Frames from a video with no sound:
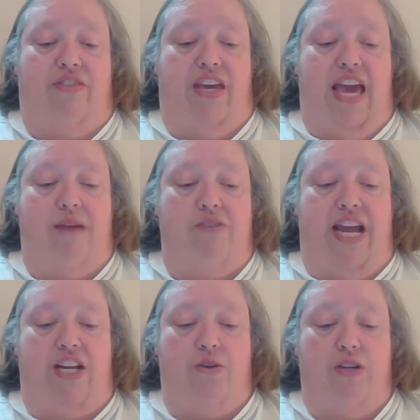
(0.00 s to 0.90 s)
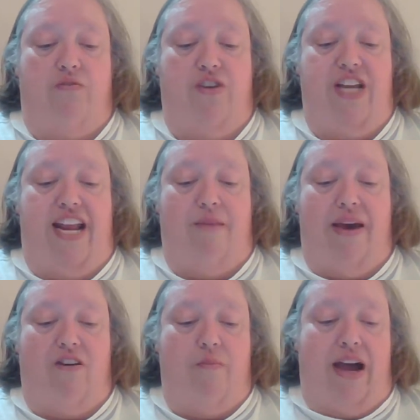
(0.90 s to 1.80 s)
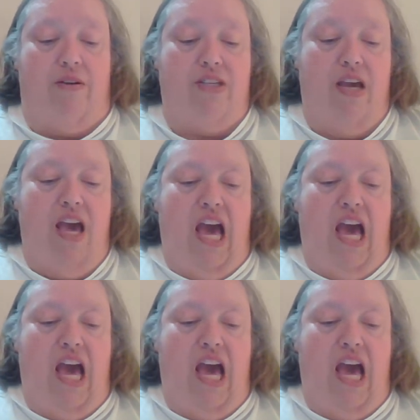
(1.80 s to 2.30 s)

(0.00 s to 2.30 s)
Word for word: the game dangerous for Danny Meadow Mouse.